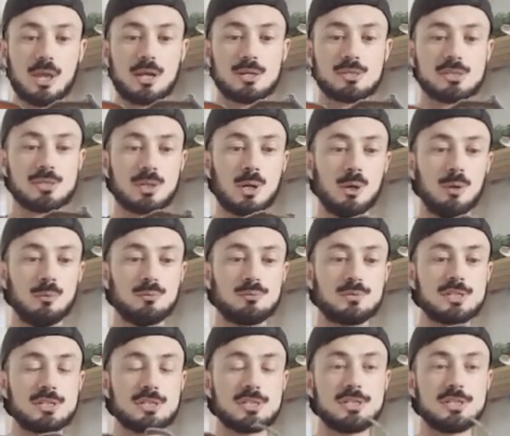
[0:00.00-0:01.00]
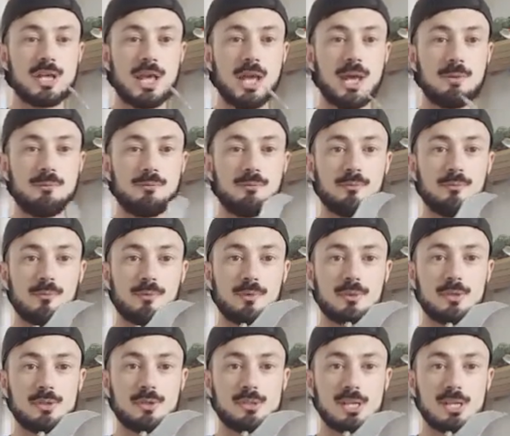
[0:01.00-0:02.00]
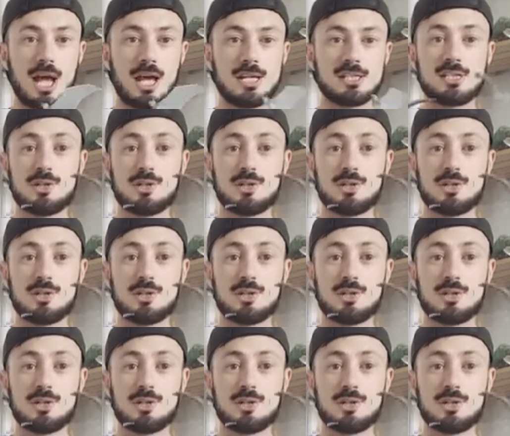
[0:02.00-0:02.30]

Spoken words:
sculpt, same size.